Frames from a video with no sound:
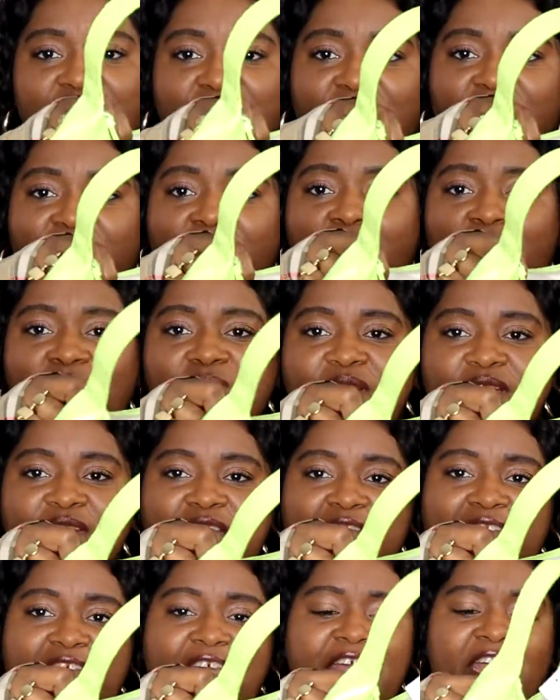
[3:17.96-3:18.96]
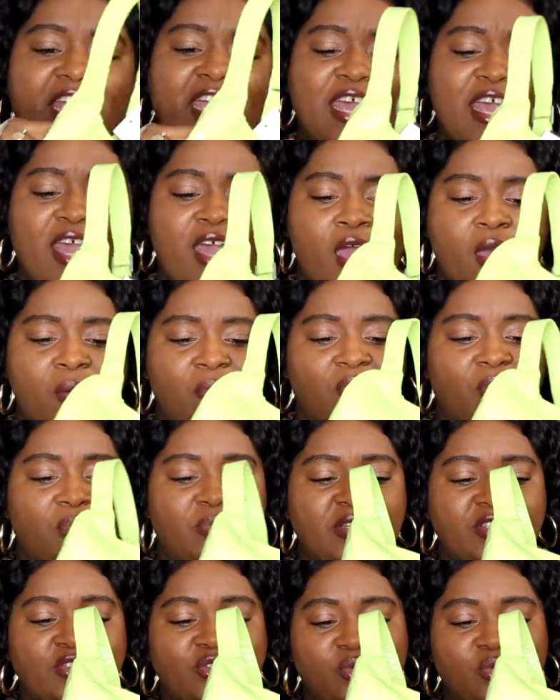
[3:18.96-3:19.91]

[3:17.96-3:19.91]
your phone in here. Probably